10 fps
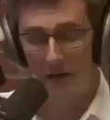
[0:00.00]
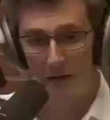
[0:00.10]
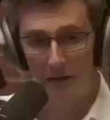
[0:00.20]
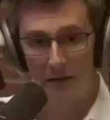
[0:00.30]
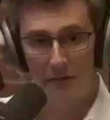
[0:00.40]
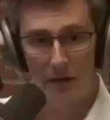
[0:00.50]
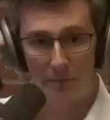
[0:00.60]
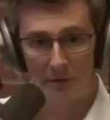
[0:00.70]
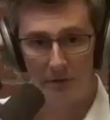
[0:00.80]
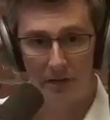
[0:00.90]
Uh, give you an
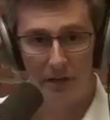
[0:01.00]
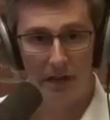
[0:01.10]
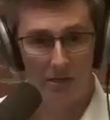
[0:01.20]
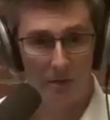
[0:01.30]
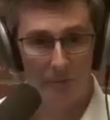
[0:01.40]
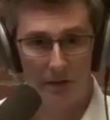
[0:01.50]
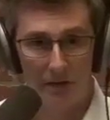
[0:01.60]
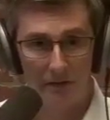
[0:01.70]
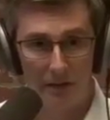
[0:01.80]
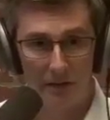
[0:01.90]
opportunity to catch up
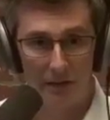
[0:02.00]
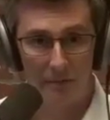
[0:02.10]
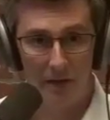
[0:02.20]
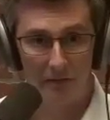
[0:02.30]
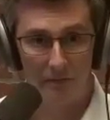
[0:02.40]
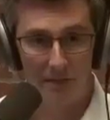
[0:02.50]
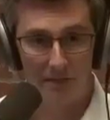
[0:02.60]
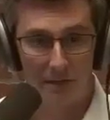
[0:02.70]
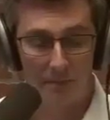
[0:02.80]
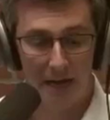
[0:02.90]
on anything that you may have
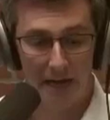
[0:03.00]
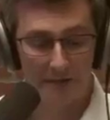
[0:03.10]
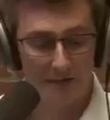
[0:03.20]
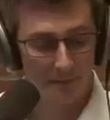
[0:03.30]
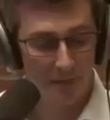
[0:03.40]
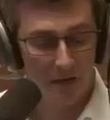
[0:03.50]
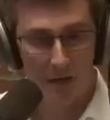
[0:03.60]
missed in the past.